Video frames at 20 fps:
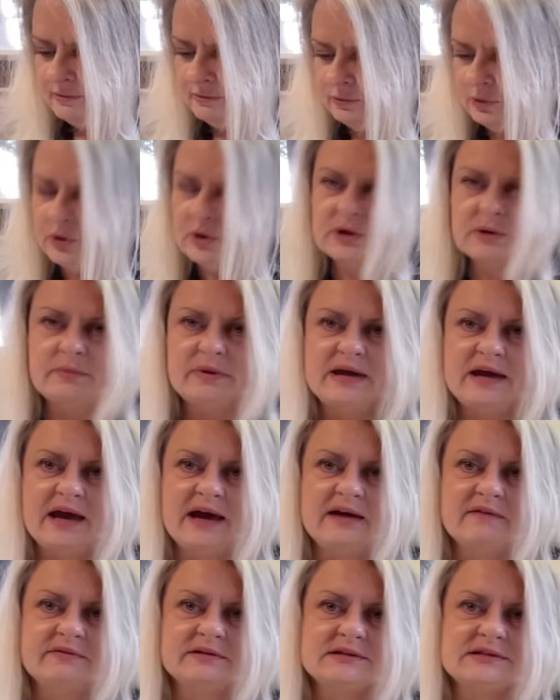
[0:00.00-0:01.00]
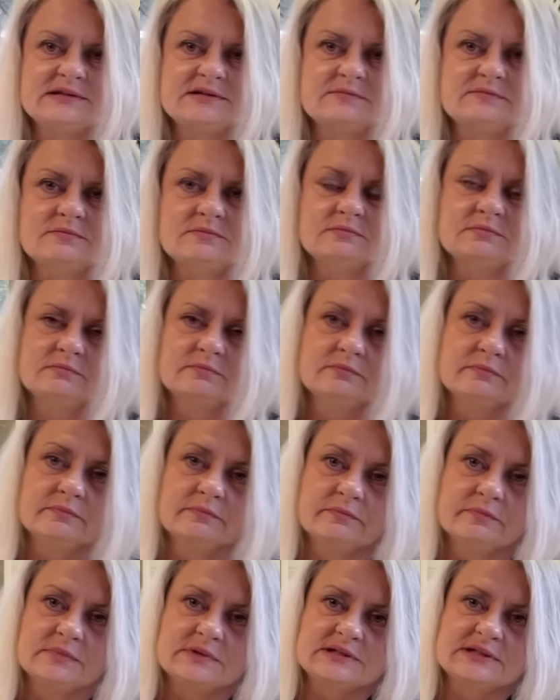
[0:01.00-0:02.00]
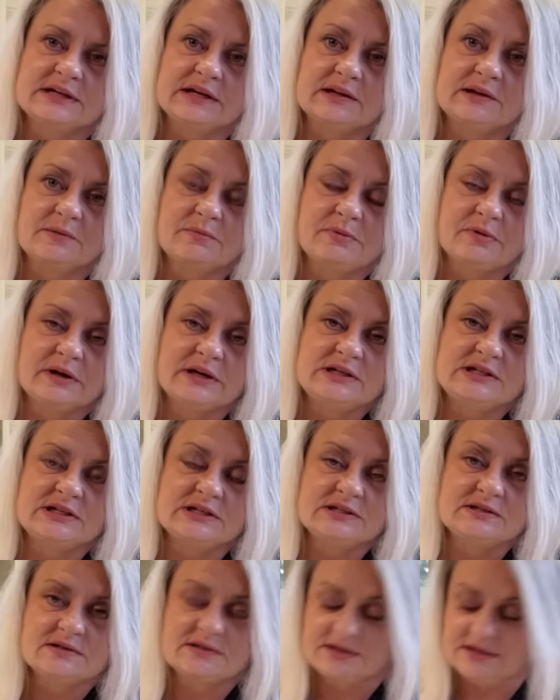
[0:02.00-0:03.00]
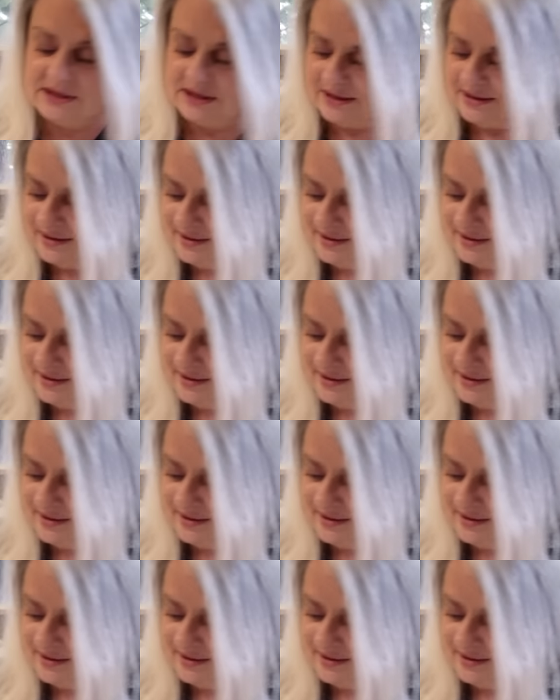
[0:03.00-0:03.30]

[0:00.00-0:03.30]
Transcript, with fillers: we're going to be having some celebrations,